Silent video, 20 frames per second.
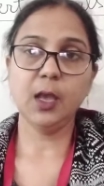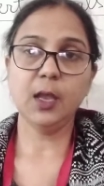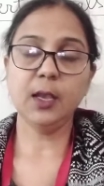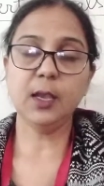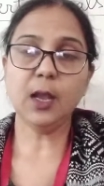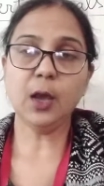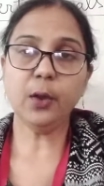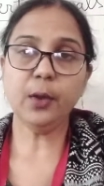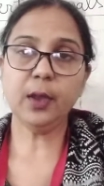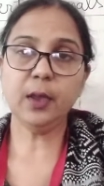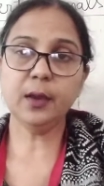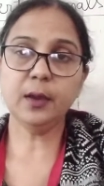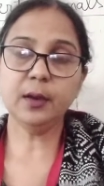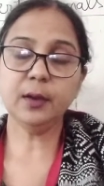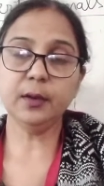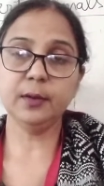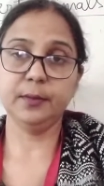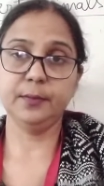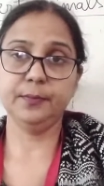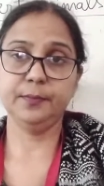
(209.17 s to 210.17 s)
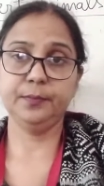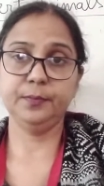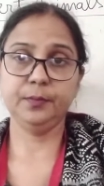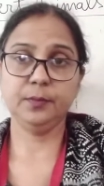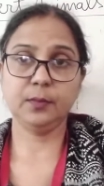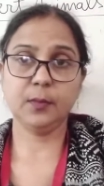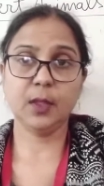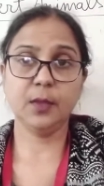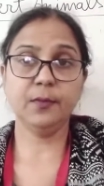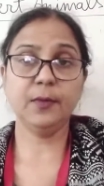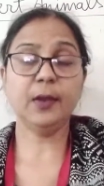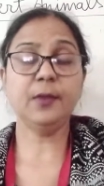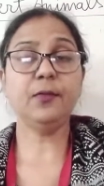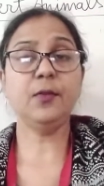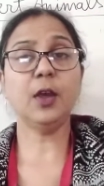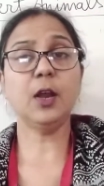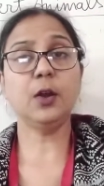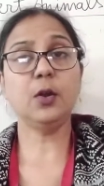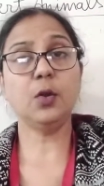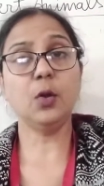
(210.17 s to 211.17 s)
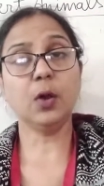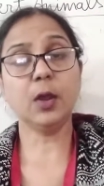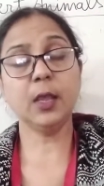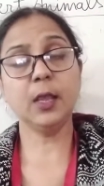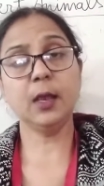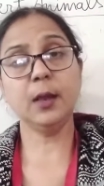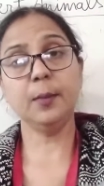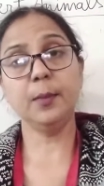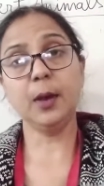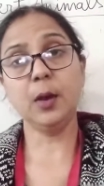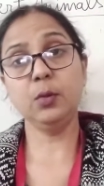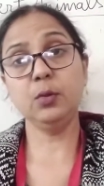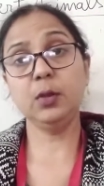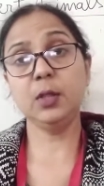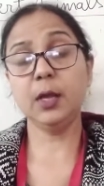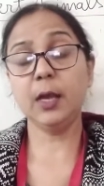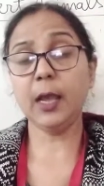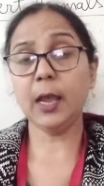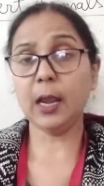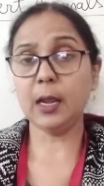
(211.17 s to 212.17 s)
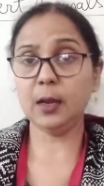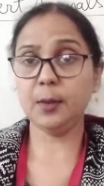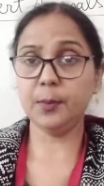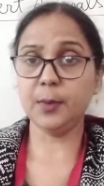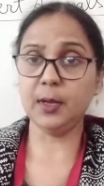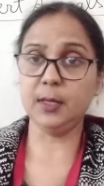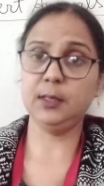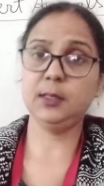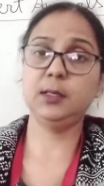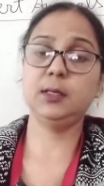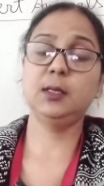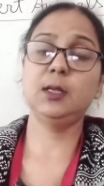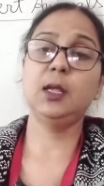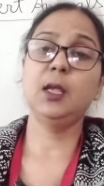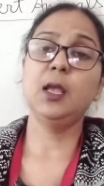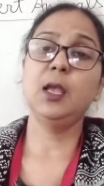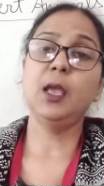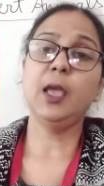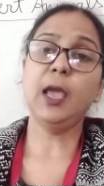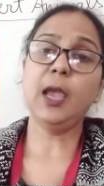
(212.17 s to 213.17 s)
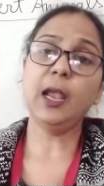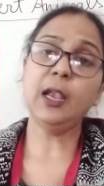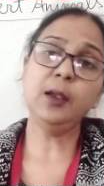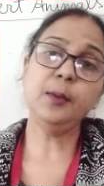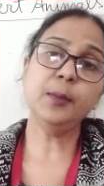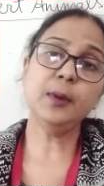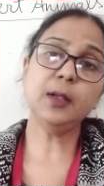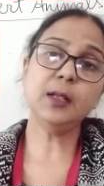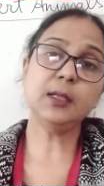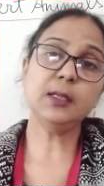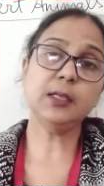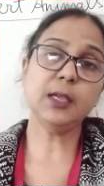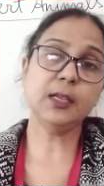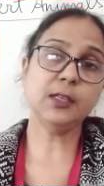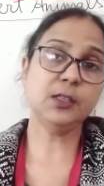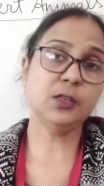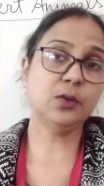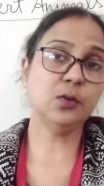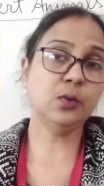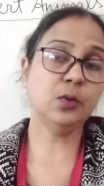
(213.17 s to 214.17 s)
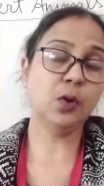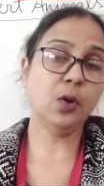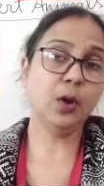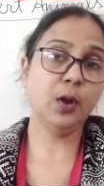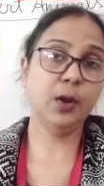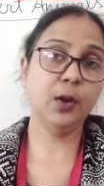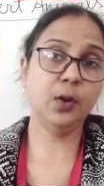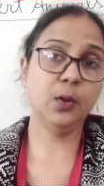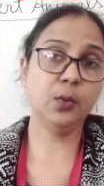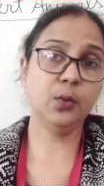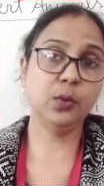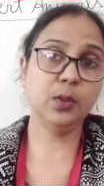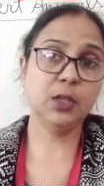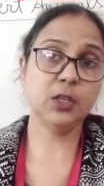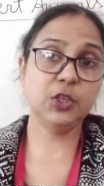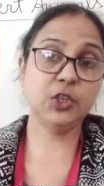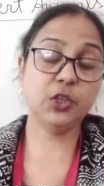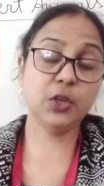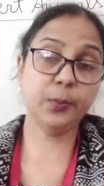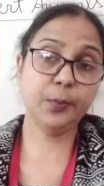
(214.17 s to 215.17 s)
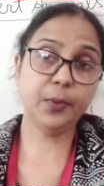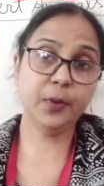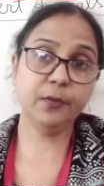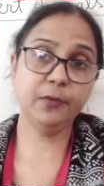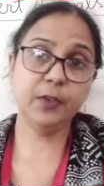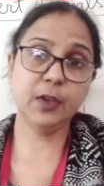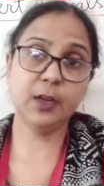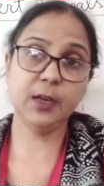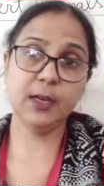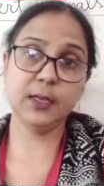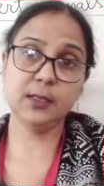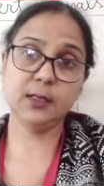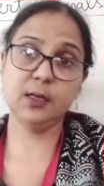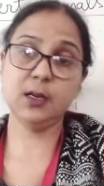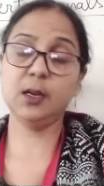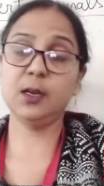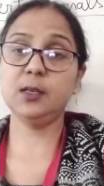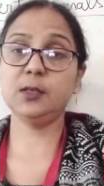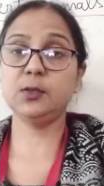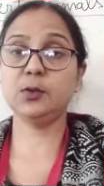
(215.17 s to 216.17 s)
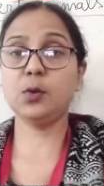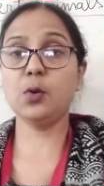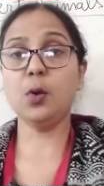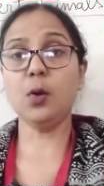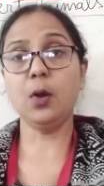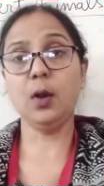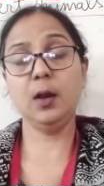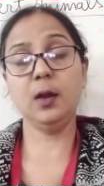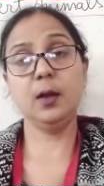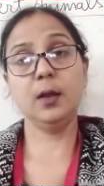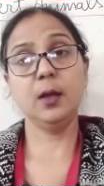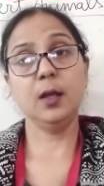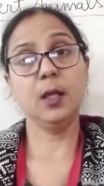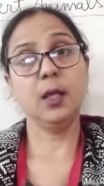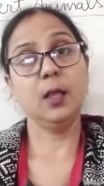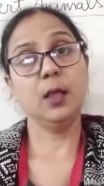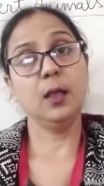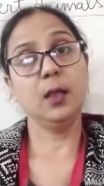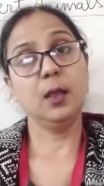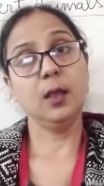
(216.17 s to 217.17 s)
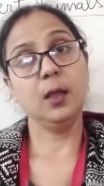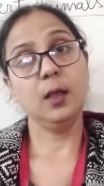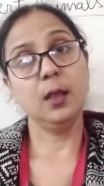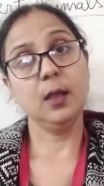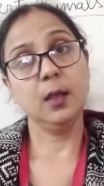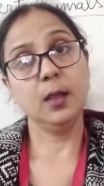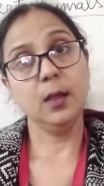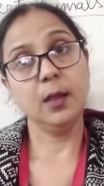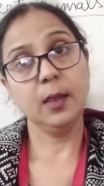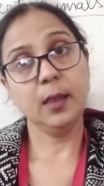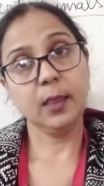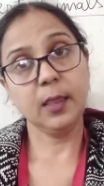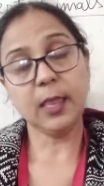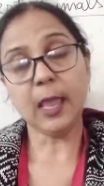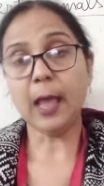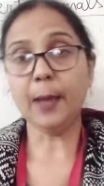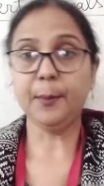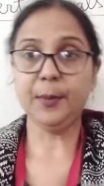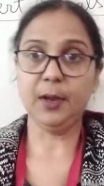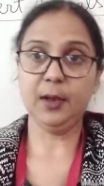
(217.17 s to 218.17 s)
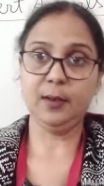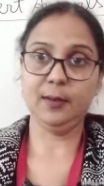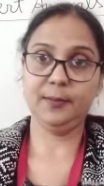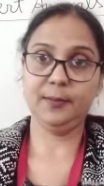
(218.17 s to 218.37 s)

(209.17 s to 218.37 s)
Now here, when we are talking about the animals, as you all know, the ship of the desert is called camel.